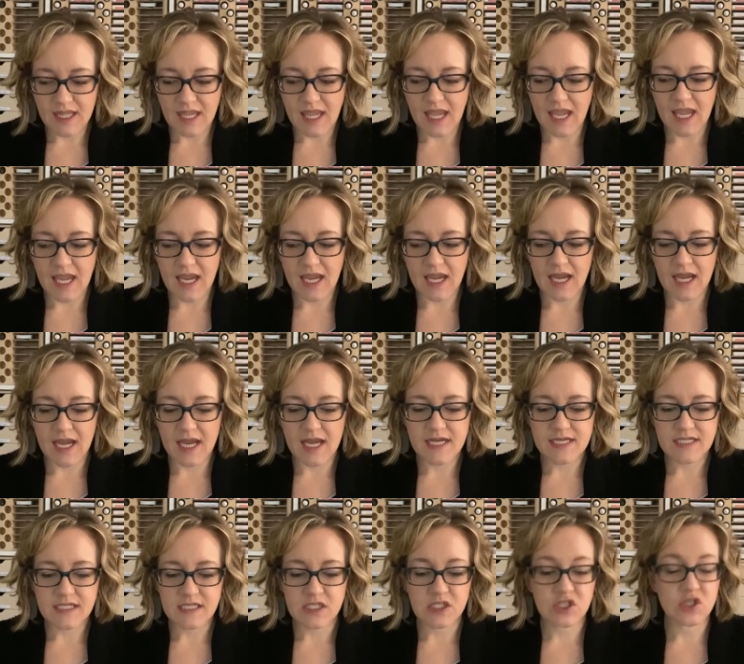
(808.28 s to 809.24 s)

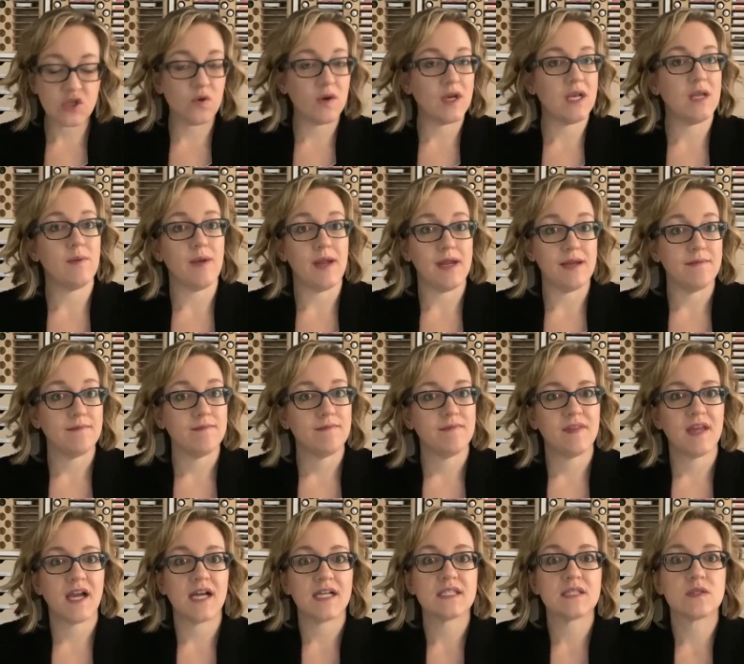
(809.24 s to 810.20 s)
and so anyway,
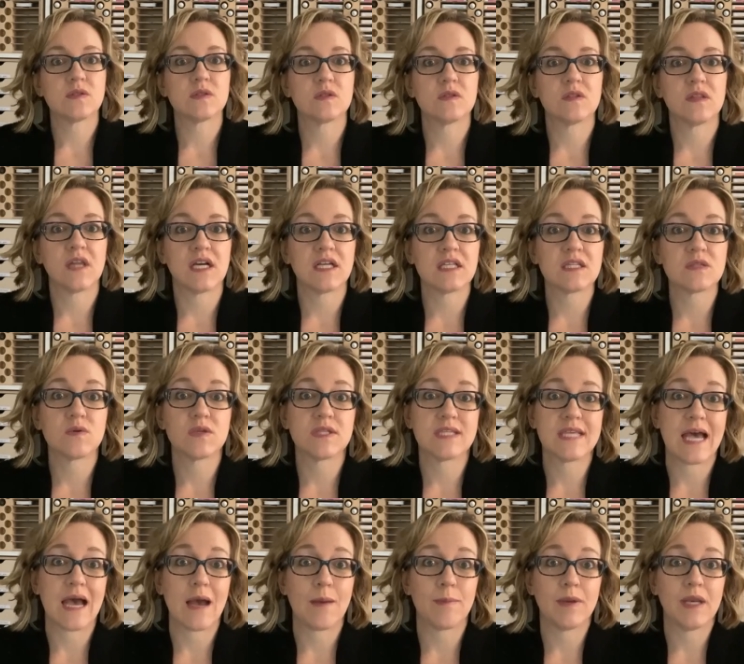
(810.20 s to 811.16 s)
that's that's what's
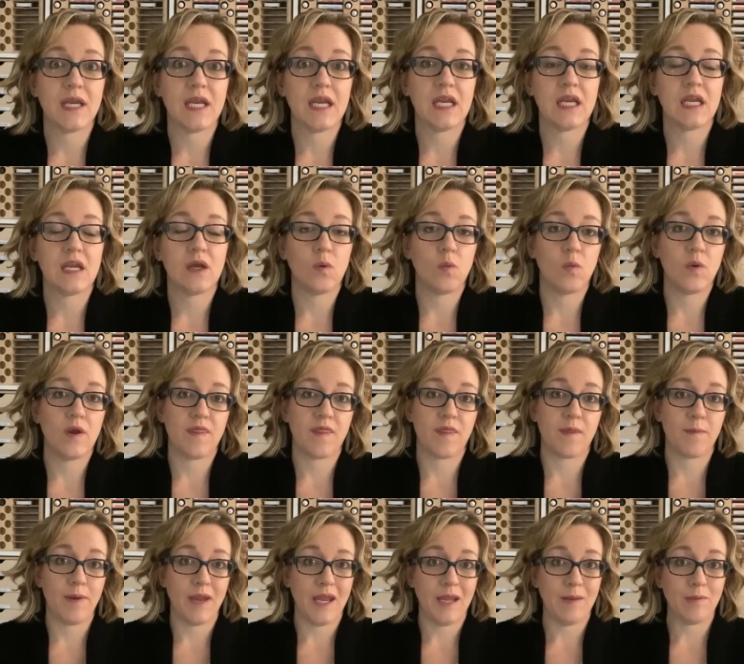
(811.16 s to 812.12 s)
happening with
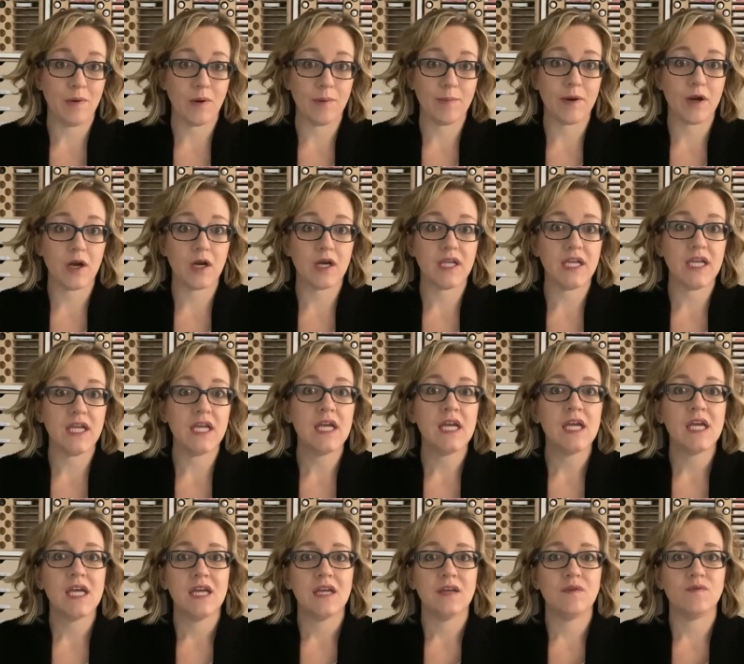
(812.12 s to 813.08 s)
the paper party.
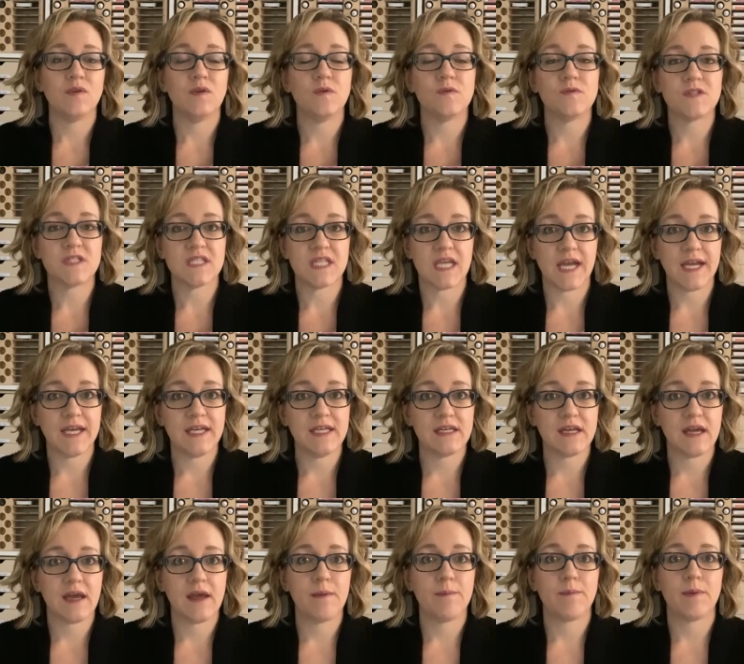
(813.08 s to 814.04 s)
If you've signed
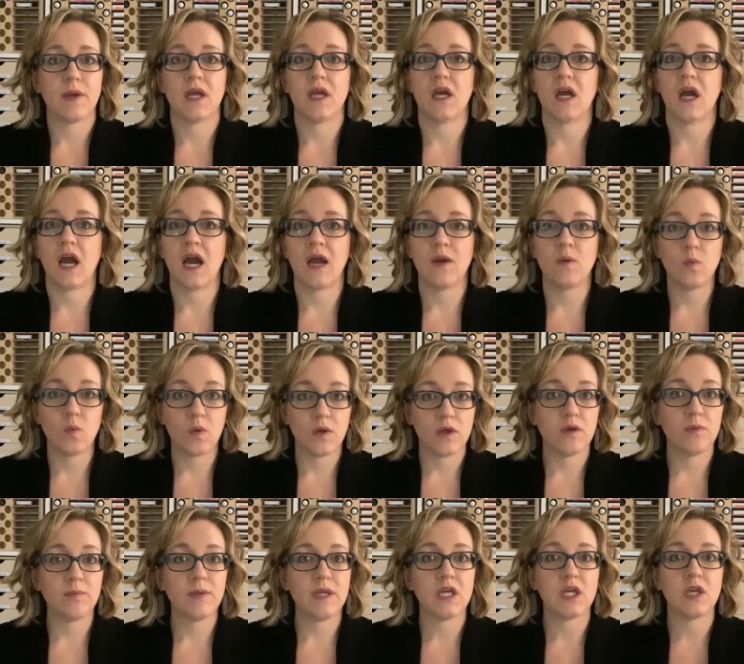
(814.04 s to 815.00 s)
up, I
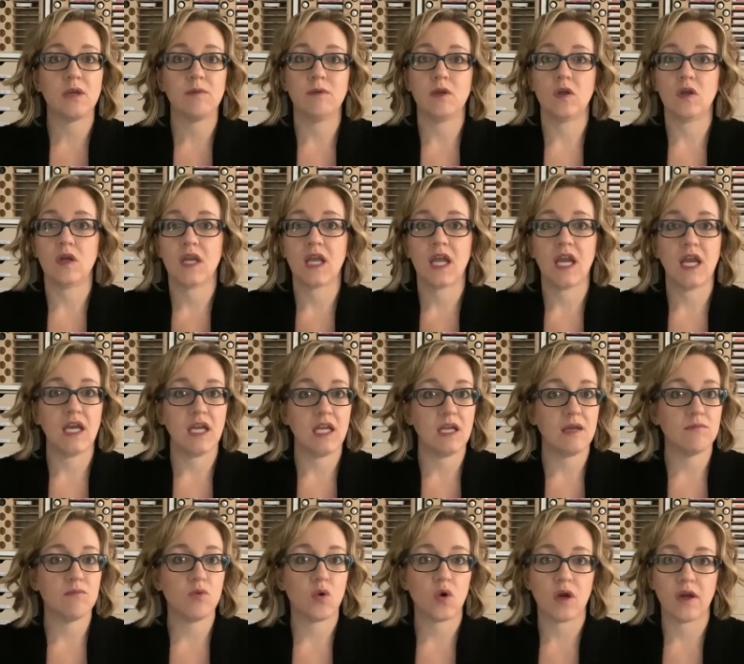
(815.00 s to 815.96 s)
will be
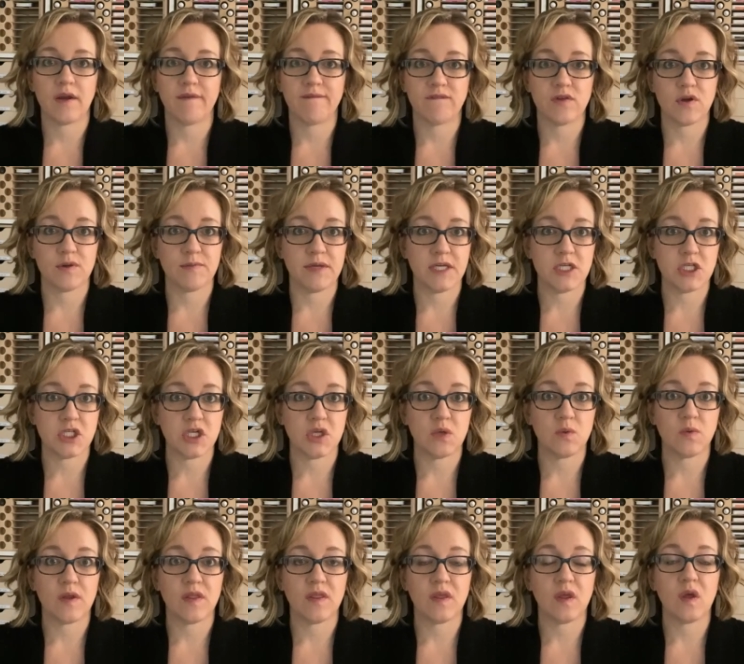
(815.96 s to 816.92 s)
communicating more information
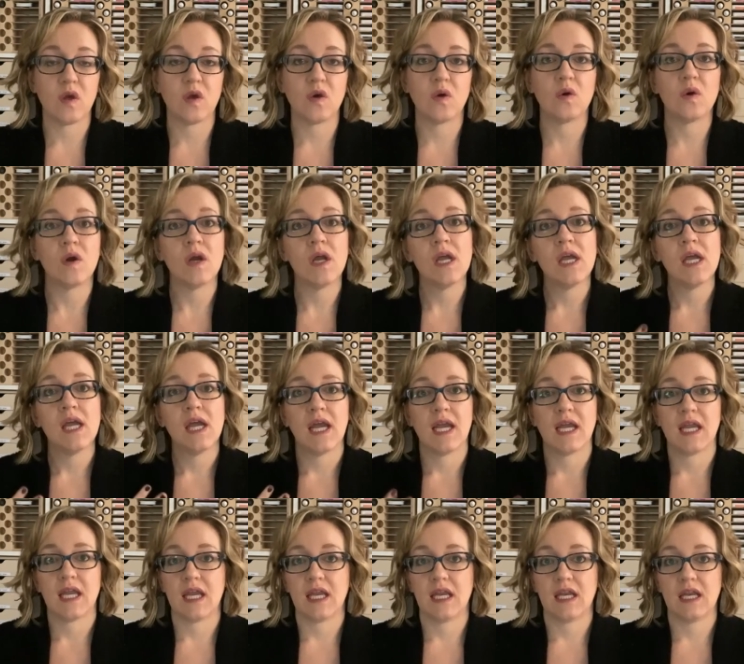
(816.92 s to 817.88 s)
with you
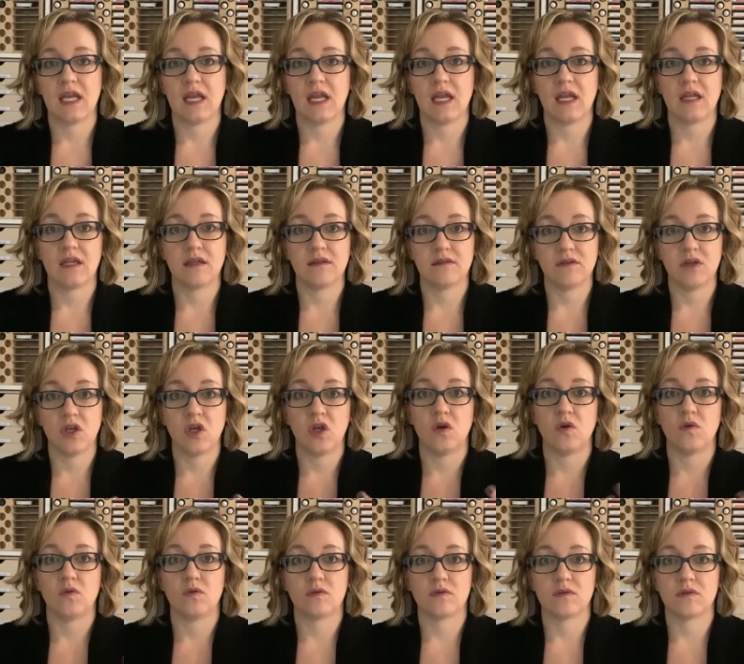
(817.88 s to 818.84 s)
and you
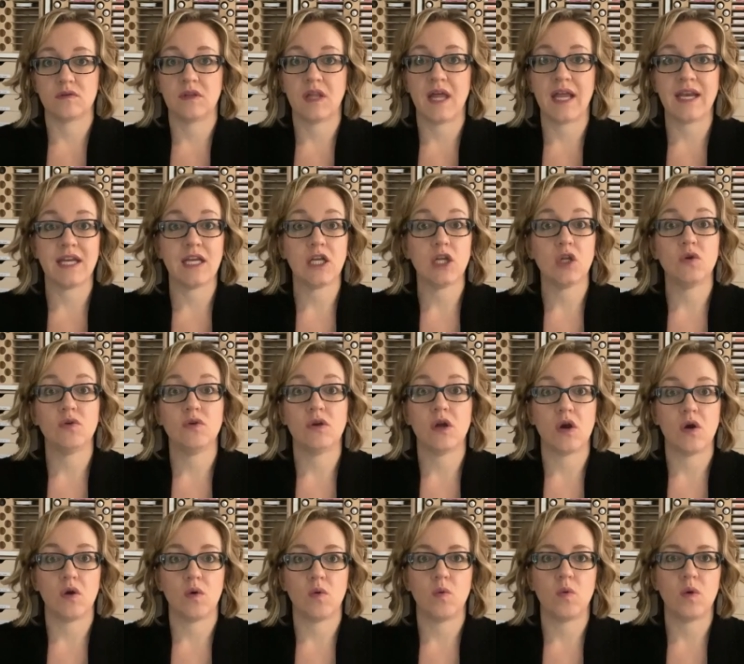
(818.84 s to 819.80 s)
know, letting you
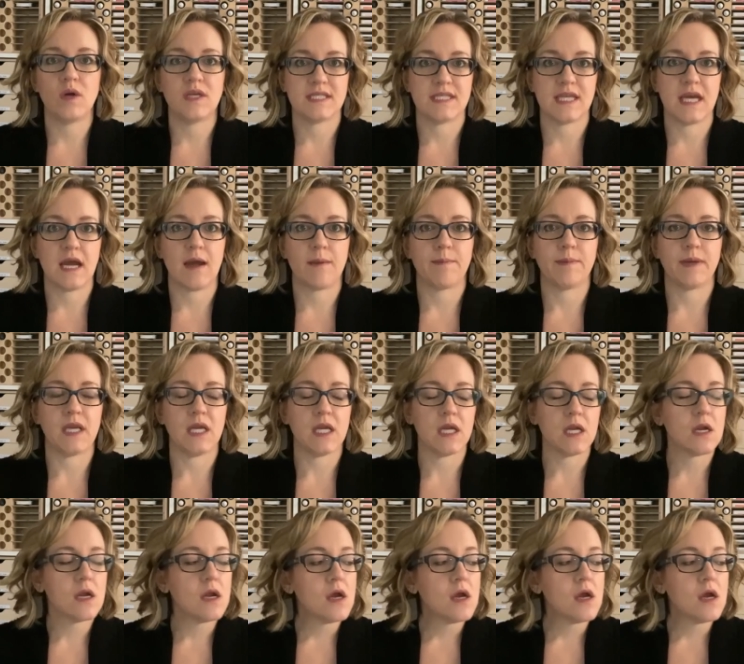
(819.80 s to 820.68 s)
know what's happening.